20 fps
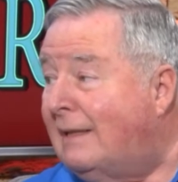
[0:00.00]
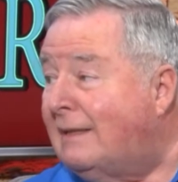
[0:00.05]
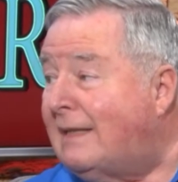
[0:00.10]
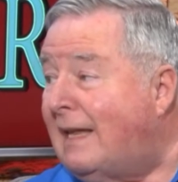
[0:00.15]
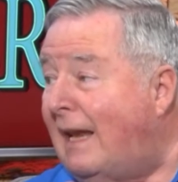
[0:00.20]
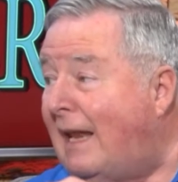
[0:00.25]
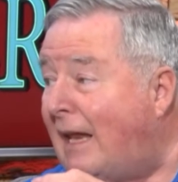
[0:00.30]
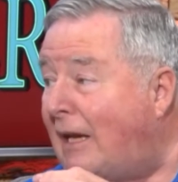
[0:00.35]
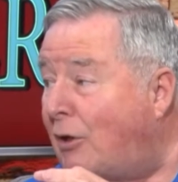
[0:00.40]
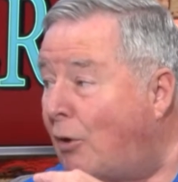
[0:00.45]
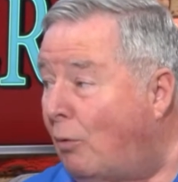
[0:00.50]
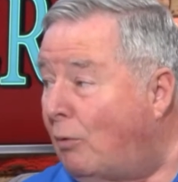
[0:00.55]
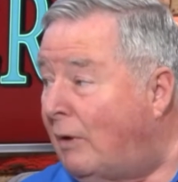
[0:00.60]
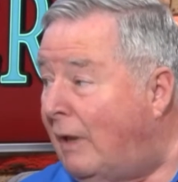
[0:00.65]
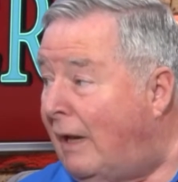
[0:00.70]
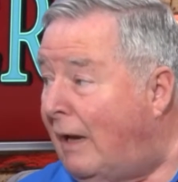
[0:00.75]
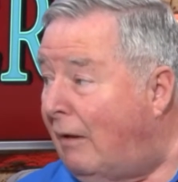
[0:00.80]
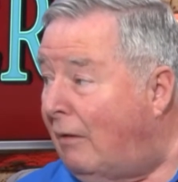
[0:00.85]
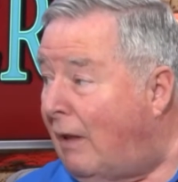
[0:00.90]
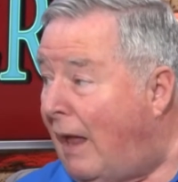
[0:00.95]
They don't
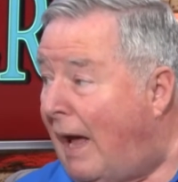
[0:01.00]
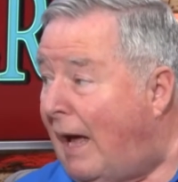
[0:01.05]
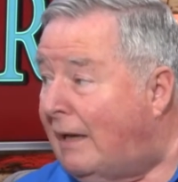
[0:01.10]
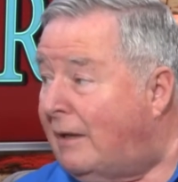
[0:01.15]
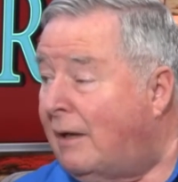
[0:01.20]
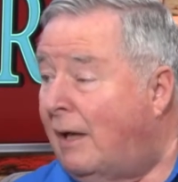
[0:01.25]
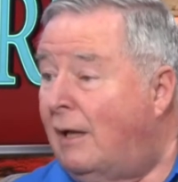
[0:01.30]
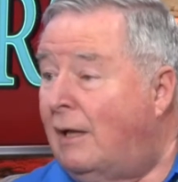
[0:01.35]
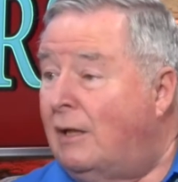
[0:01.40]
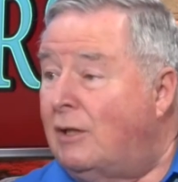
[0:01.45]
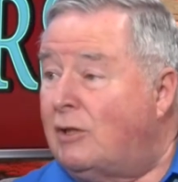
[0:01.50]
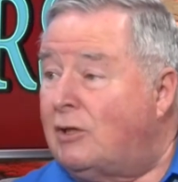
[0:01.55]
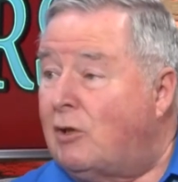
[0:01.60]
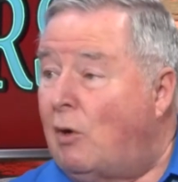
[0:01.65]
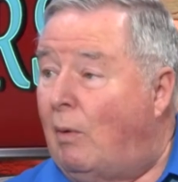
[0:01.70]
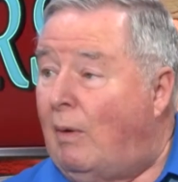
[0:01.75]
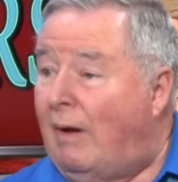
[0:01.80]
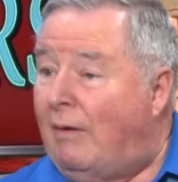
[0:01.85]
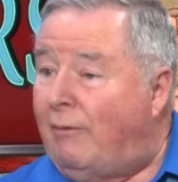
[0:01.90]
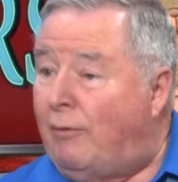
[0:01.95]
need a lot.
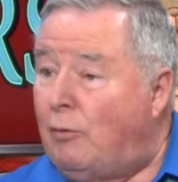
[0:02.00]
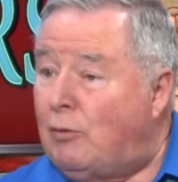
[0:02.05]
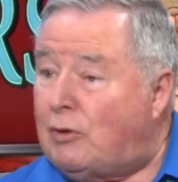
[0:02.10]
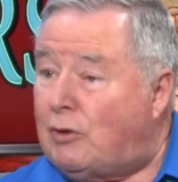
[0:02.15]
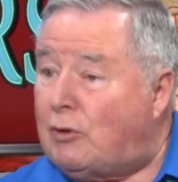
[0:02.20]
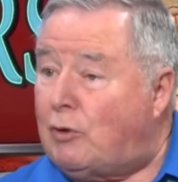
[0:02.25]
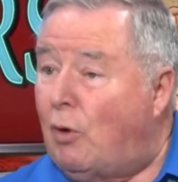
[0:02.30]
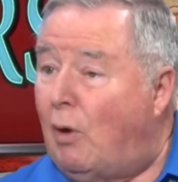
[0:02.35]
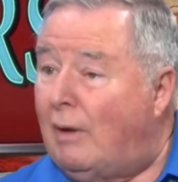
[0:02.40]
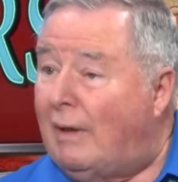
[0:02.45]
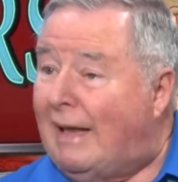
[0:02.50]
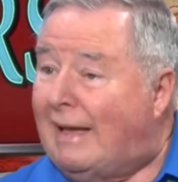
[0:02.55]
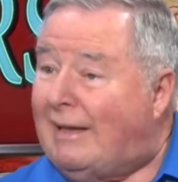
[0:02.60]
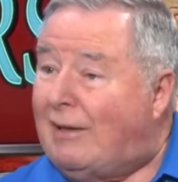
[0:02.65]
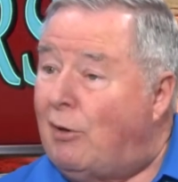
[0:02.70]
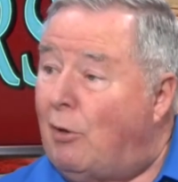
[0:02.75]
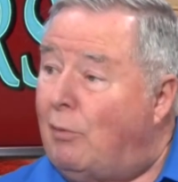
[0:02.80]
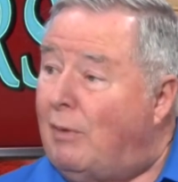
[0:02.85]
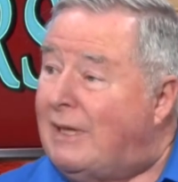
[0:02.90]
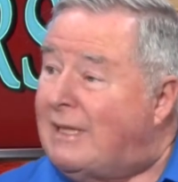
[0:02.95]
So if you store like
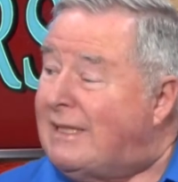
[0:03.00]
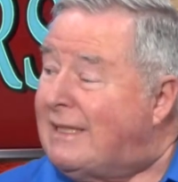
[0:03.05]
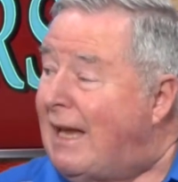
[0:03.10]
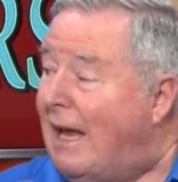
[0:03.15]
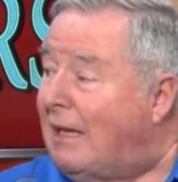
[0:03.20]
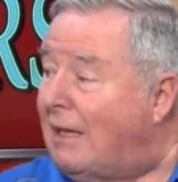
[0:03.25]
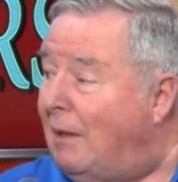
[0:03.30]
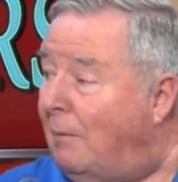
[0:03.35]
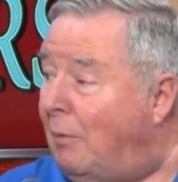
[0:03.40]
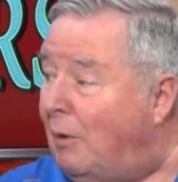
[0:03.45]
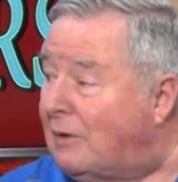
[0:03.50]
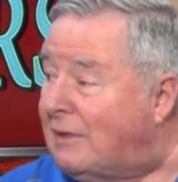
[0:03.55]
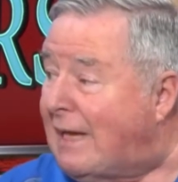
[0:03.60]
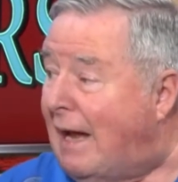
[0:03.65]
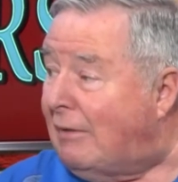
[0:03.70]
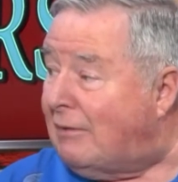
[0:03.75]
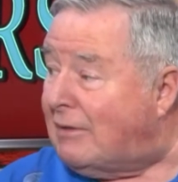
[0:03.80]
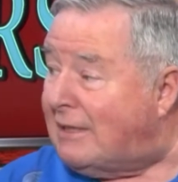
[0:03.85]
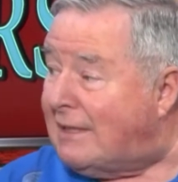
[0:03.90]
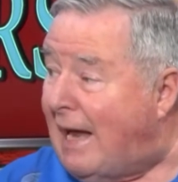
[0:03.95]
your recyclables
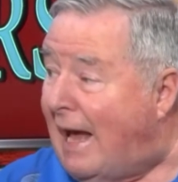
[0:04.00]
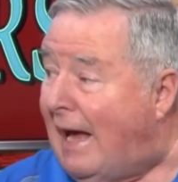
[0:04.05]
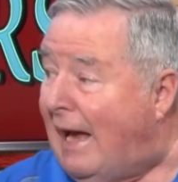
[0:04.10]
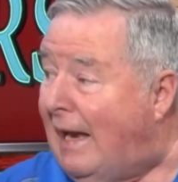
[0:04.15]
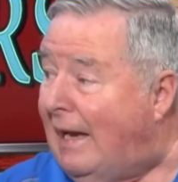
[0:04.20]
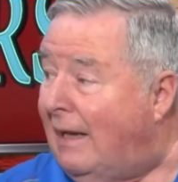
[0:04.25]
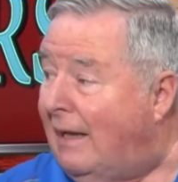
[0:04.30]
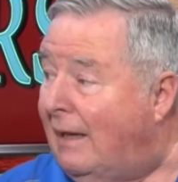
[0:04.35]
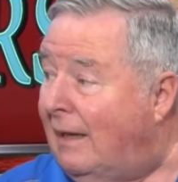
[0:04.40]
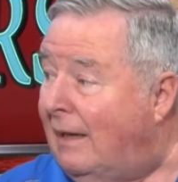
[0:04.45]
outside